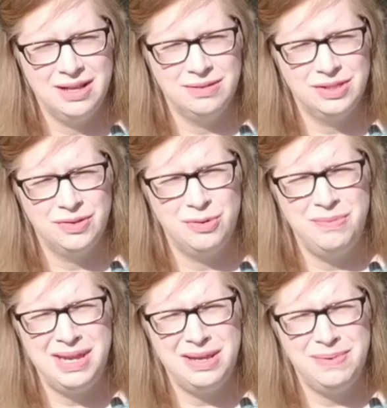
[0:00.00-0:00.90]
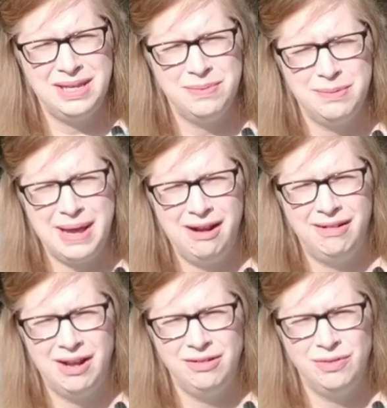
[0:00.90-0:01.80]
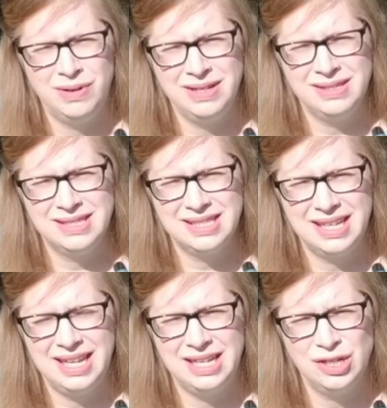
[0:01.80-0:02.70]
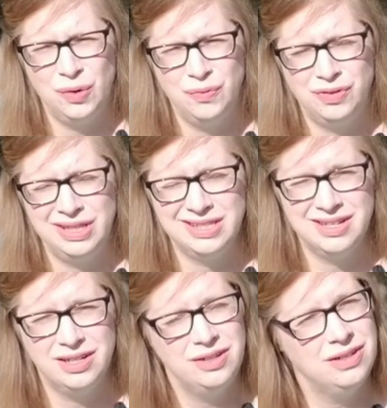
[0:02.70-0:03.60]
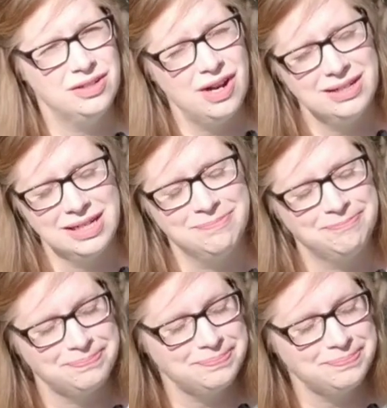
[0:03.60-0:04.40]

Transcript: So there may be a bit of background noise, and hopefully it's not too distracting.